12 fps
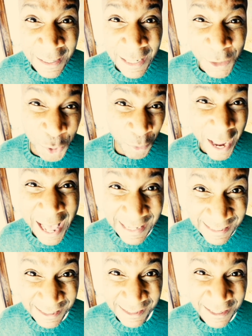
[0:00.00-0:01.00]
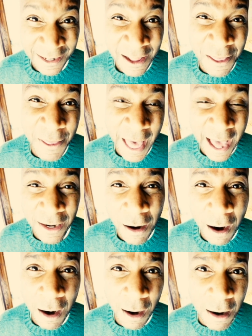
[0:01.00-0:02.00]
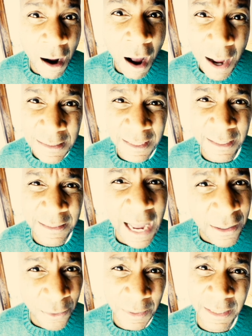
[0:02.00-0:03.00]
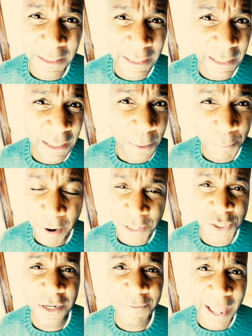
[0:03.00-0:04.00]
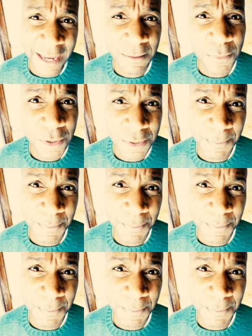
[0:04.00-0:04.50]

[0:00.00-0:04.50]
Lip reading: address that are causing not only the oppression of animals,